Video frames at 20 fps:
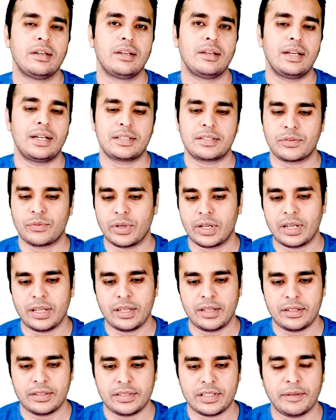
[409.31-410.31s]
Let's
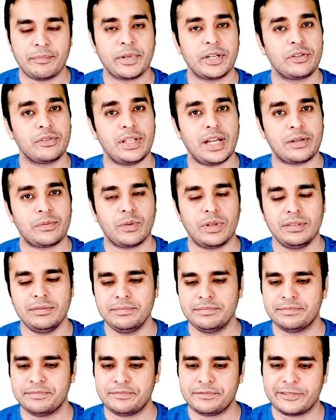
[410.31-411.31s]
quickly jump into that one.
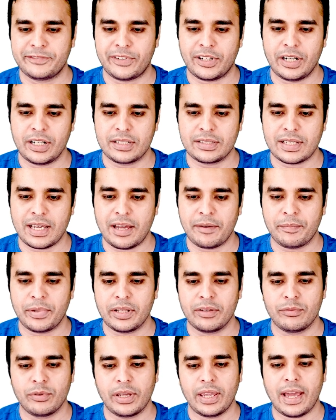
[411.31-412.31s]
For
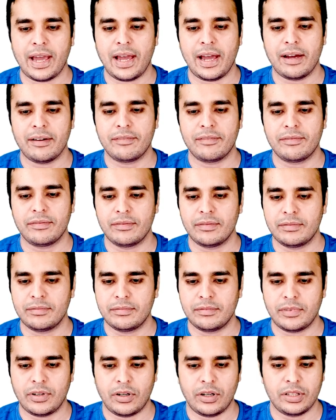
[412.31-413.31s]
example, we have
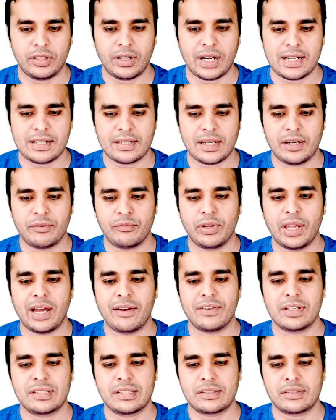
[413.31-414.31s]
on the right side, we
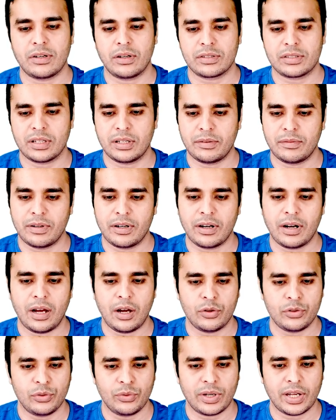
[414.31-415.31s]
have a syslog server.
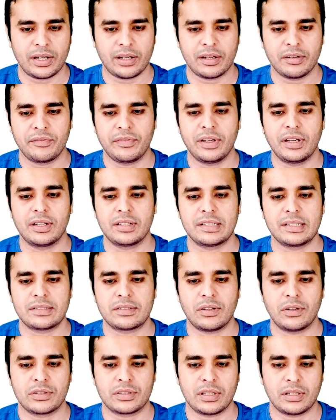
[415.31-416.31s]
How you can configure
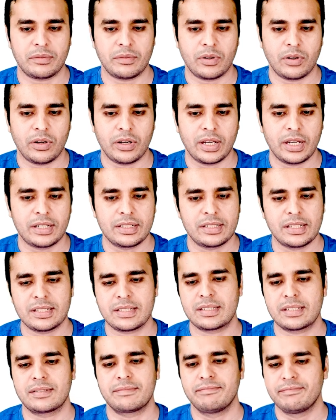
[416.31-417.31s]
syslog server on it?
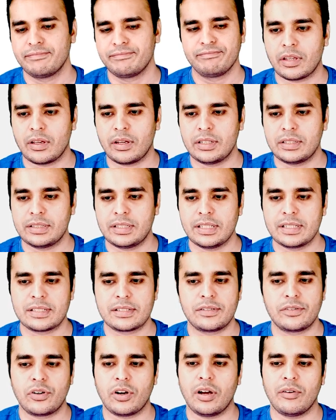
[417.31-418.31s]
Just
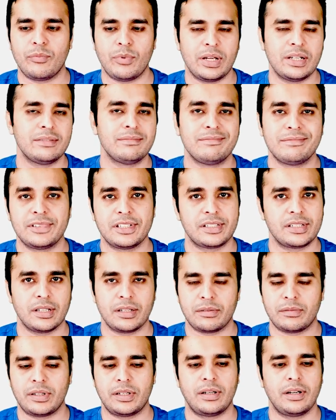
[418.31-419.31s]
drop one
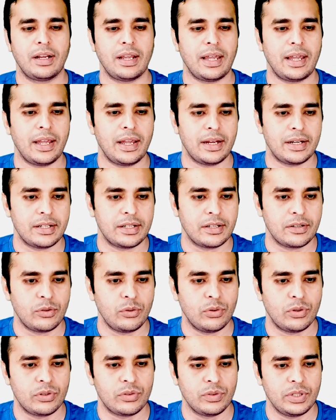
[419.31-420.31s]
server and
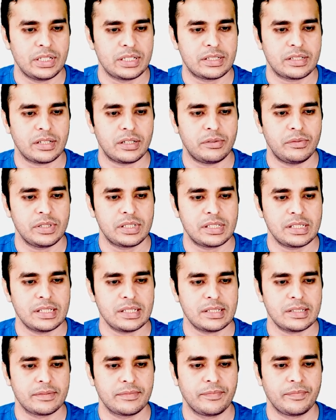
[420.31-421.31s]
go to its
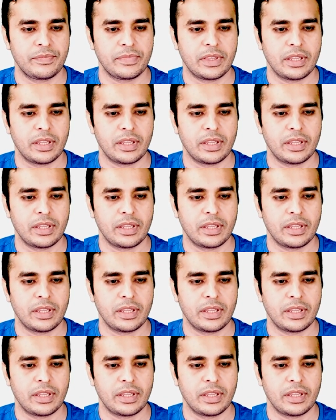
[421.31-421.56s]
services.